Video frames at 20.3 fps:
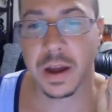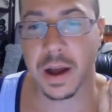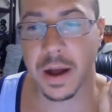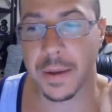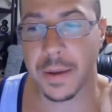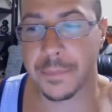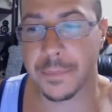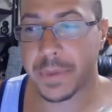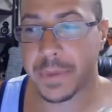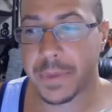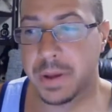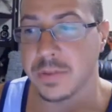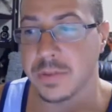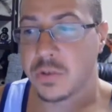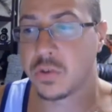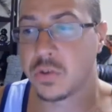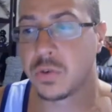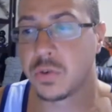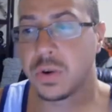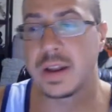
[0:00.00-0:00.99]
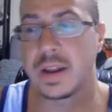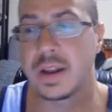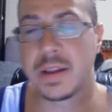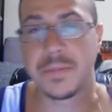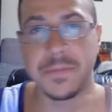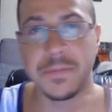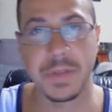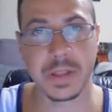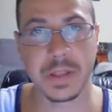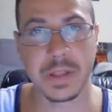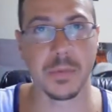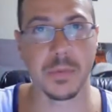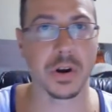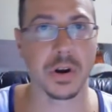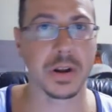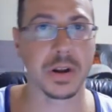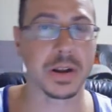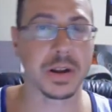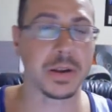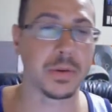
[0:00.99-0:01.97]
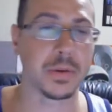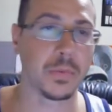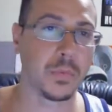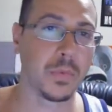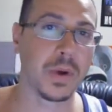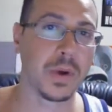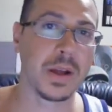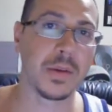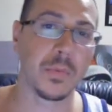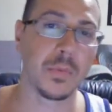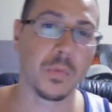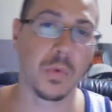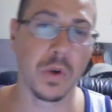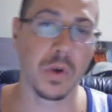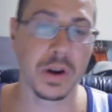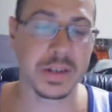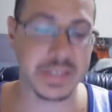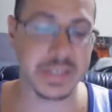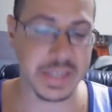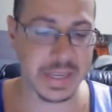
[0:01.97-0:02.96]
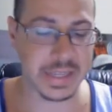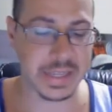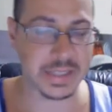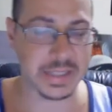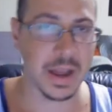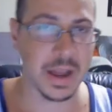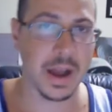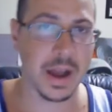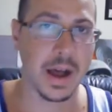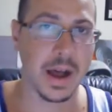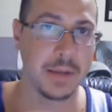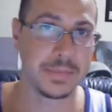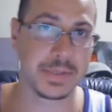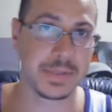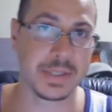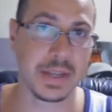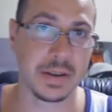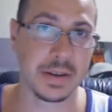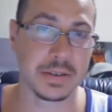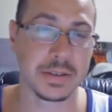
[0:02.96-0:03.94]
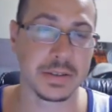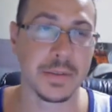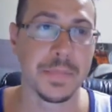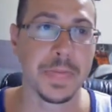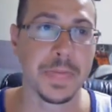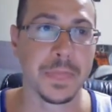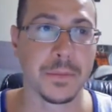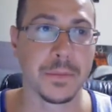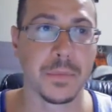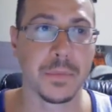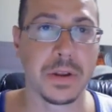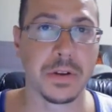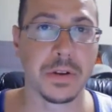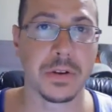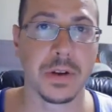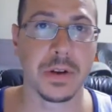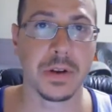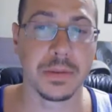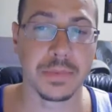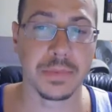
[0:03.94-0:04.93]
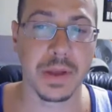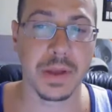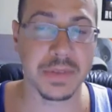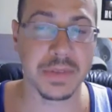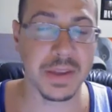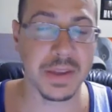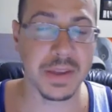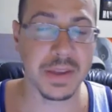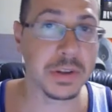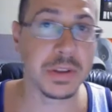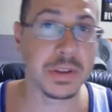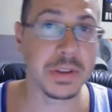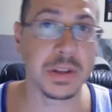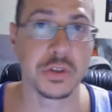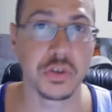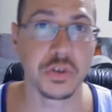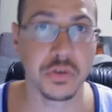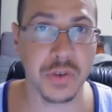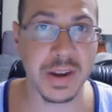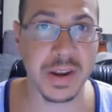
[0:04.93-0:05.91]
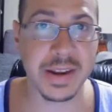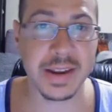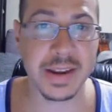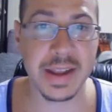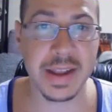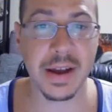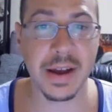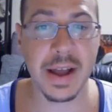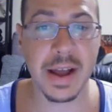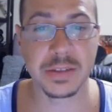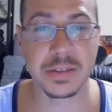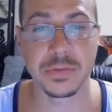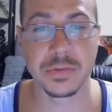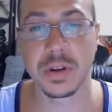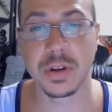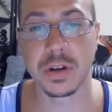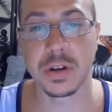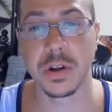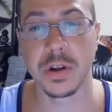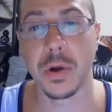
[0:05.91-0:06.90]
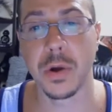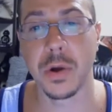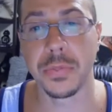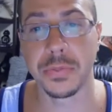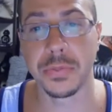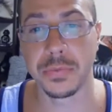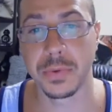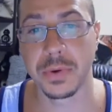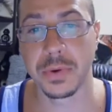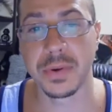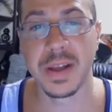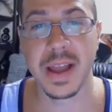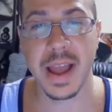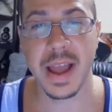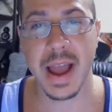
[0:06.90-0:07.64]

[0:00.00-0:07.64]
Um, but you're in affiliate marketing, what works is upsells. When you're, I'm, I'm giving you a little training now as we're going to go through